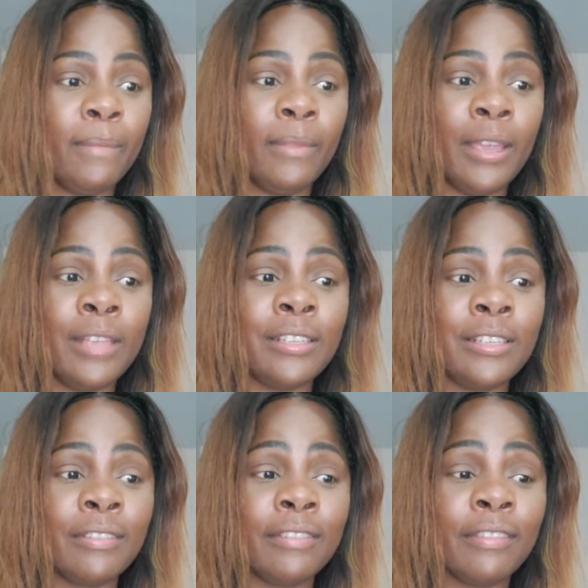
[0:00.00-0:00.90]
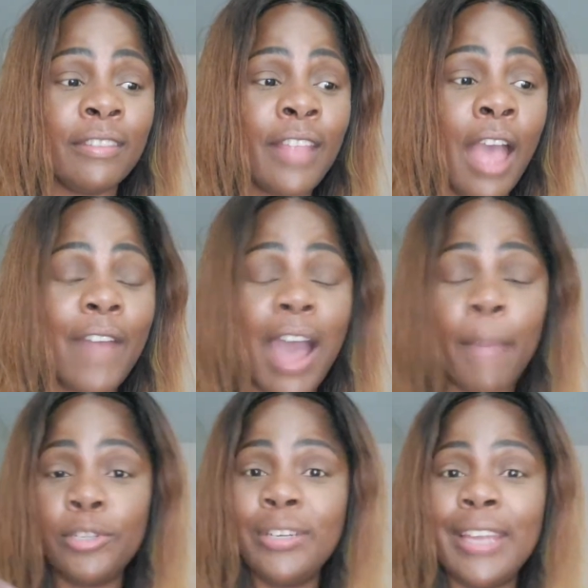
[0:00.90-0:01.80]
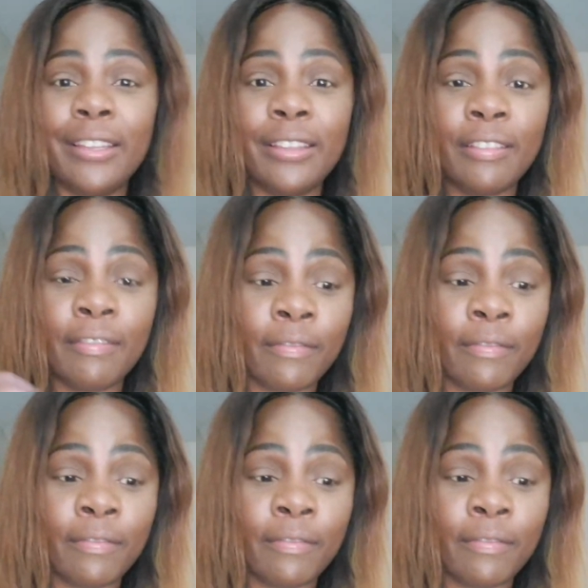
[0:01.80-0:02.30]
it's have an opportunity